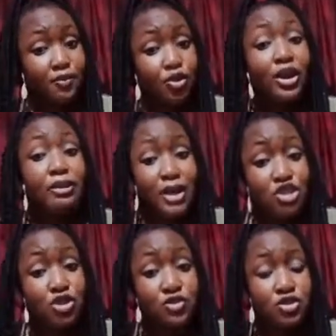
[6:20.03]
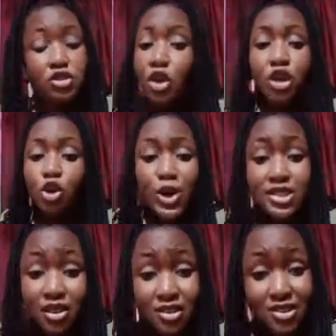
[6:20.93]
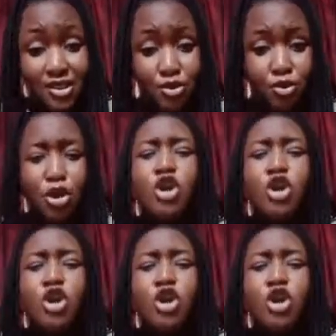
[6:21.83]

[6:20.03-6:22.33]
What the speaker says: You get my drift. You ain't gonna settle.